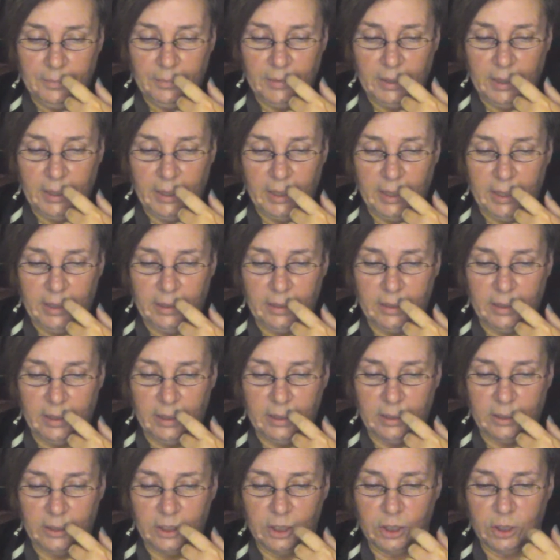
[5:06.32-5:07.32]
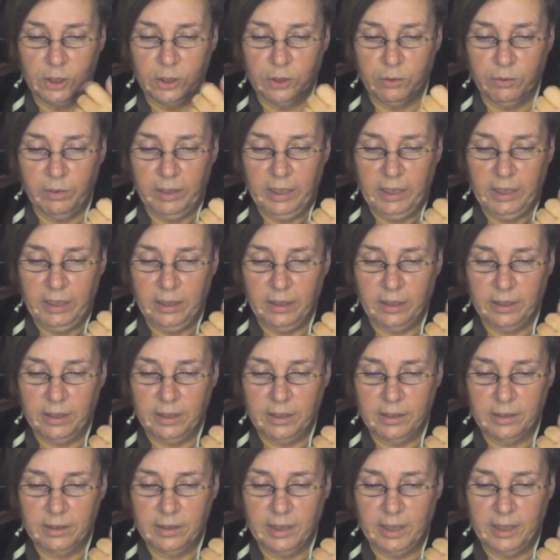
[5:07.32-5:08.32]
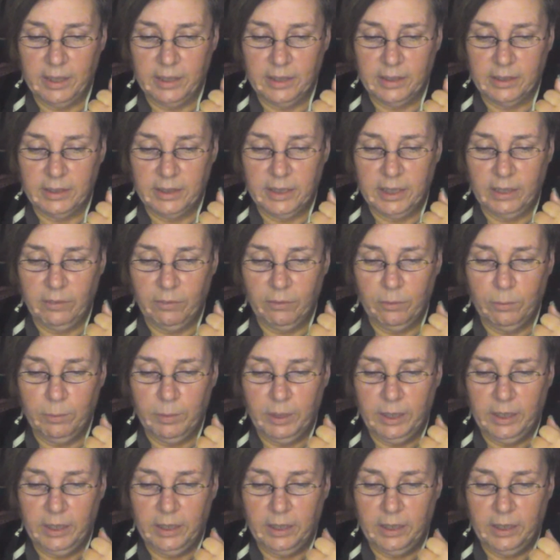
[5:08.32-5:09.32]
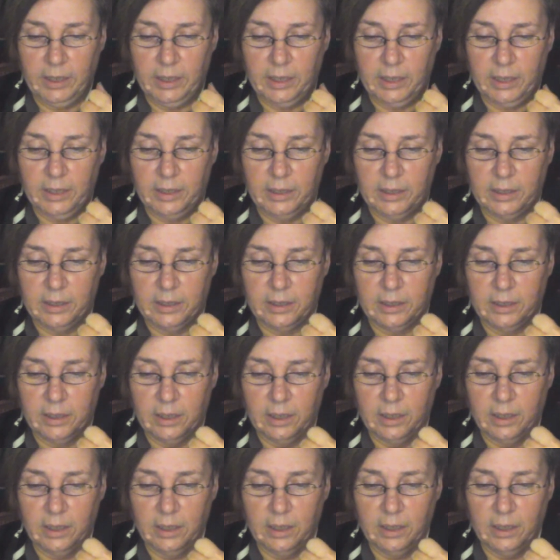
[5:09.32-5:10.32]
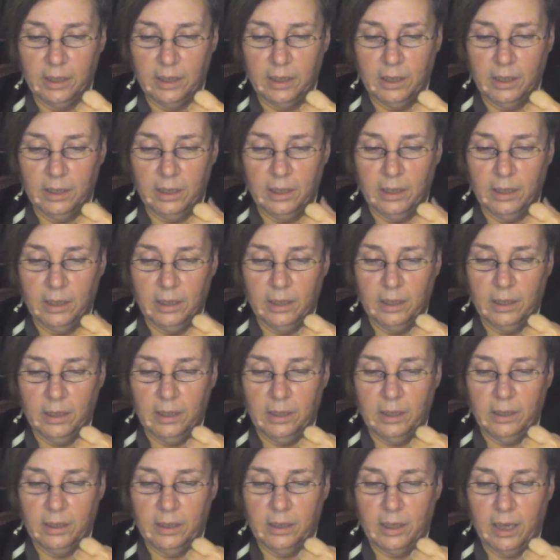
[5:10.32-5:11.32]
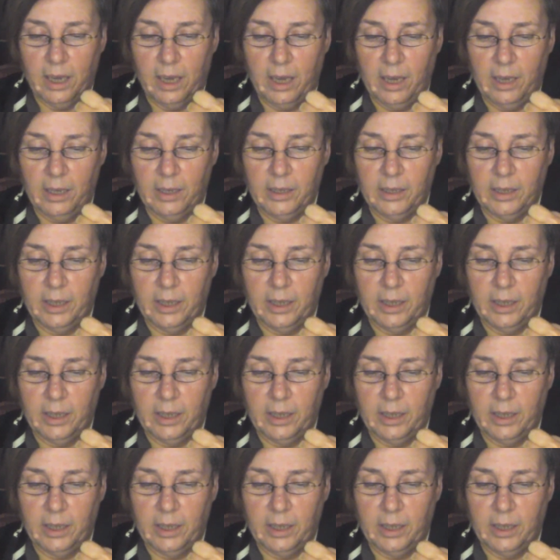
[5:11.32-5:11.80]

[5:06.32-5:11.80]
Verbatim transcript: And the strength that it's given me is, it